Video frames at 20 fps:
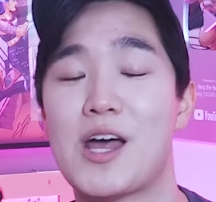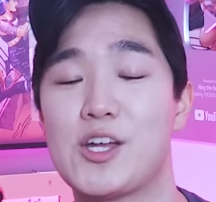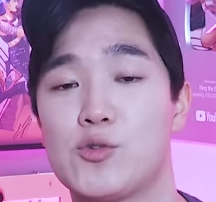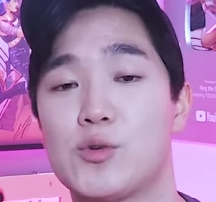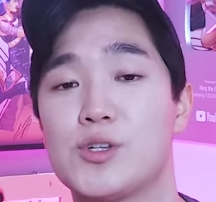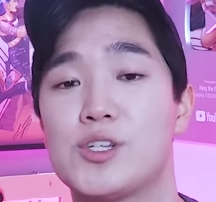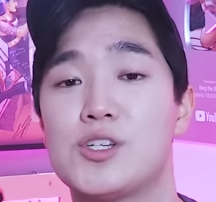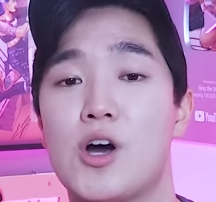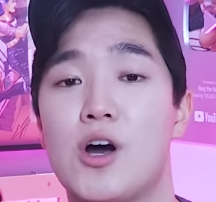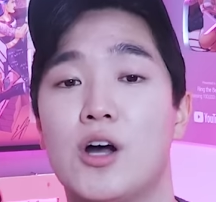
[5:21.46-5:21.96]
match
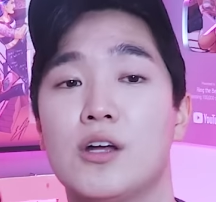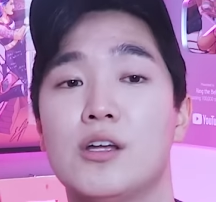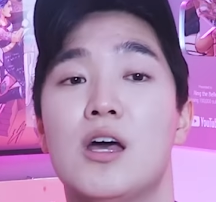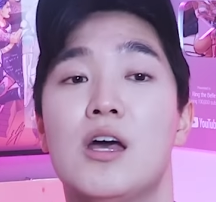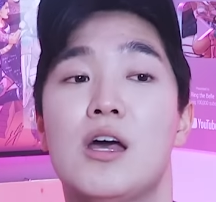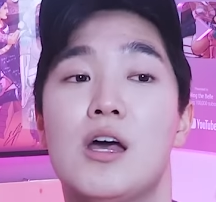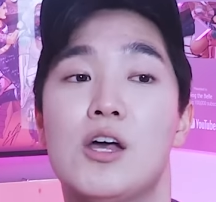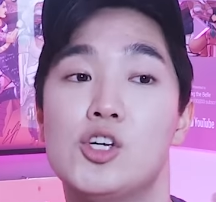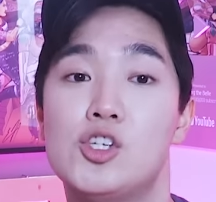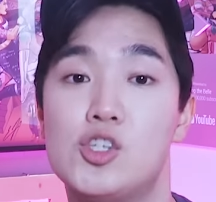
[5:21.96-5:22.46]
was done,
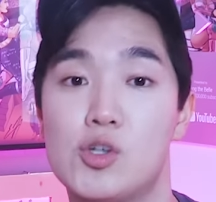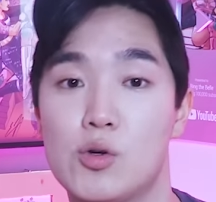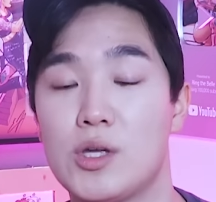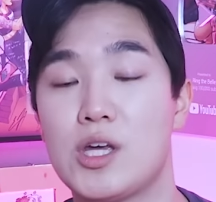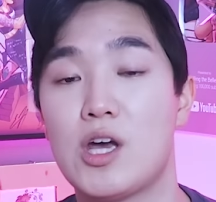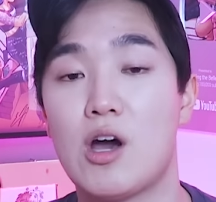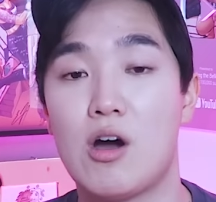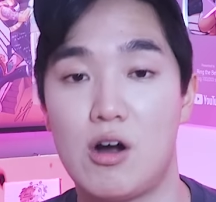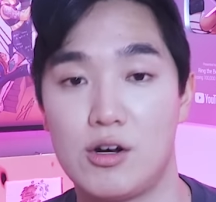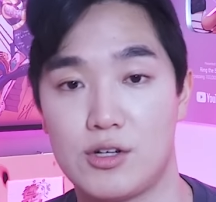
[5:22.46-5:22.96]

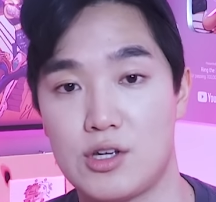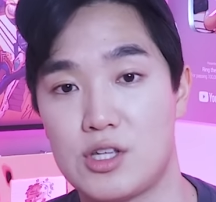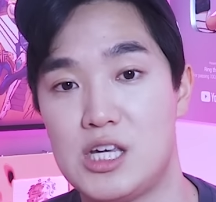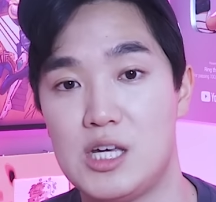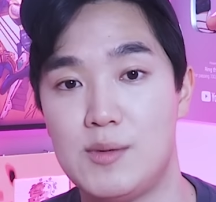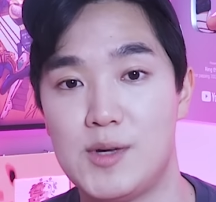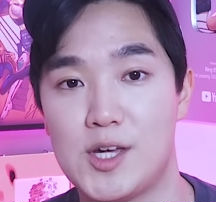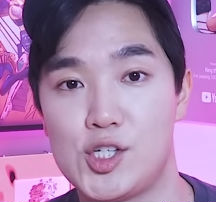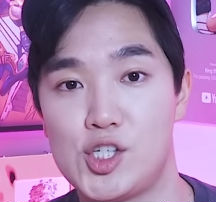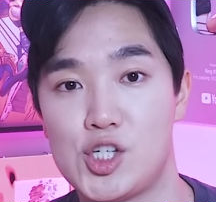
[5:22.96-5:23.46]
Julia Hart, the
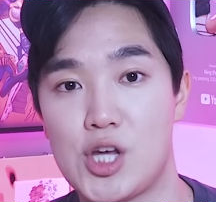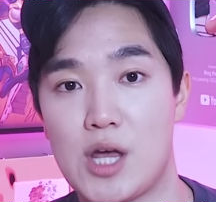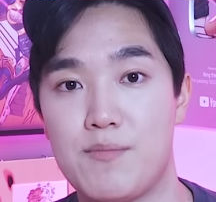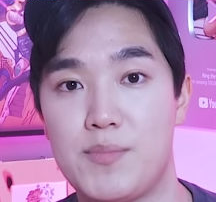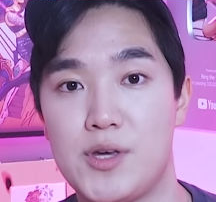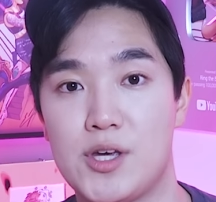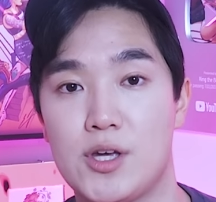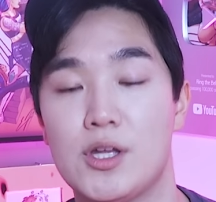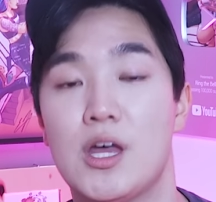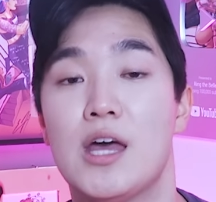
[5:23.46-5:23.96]
T B S
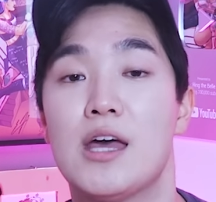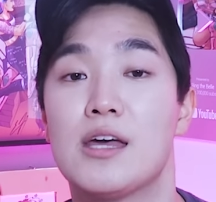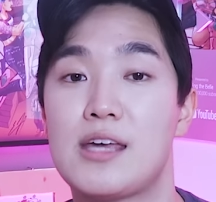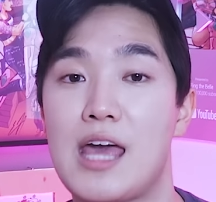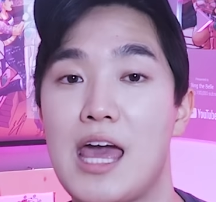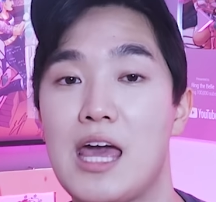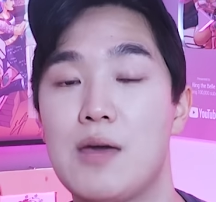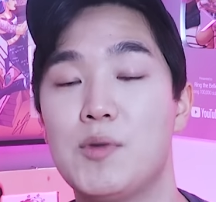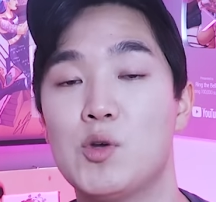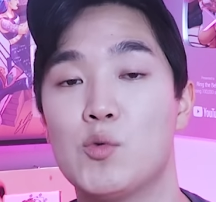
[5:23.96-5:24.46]
champion,
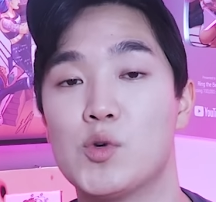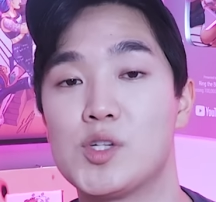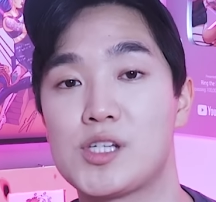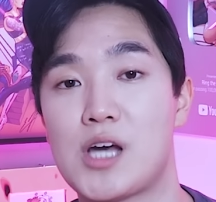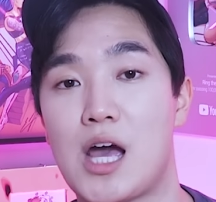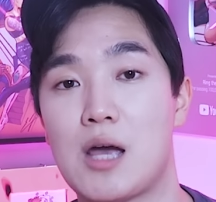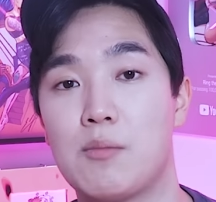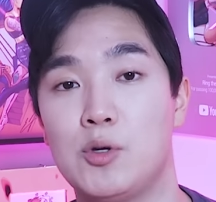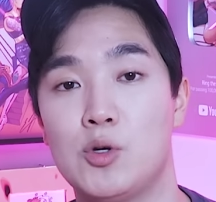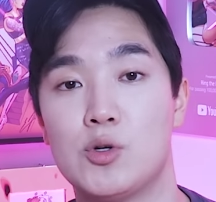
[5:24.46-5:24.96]
came in with
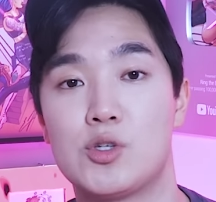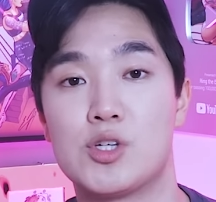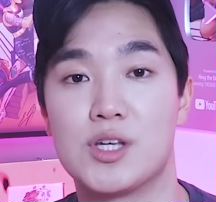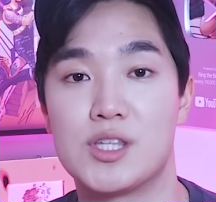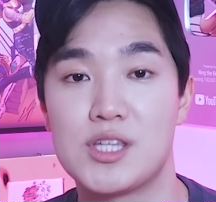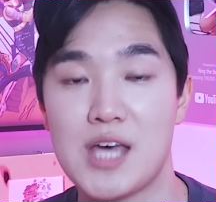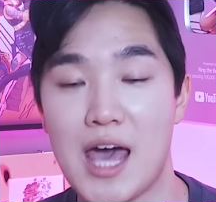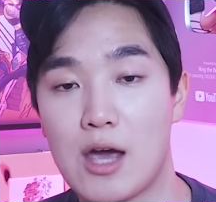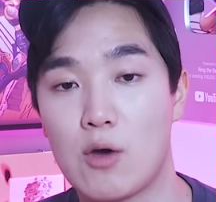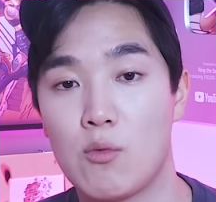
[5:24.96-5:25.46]
Skye Blue to
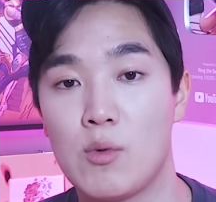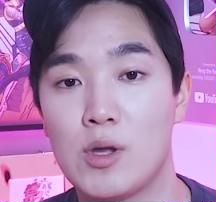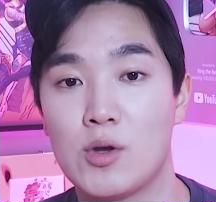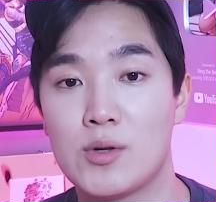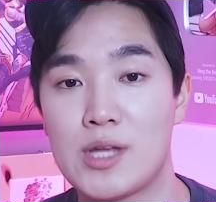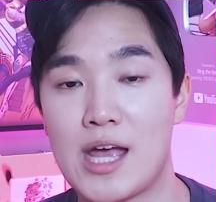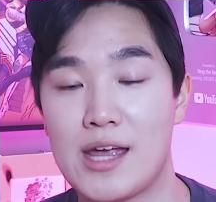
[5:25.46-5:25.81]
attack Willow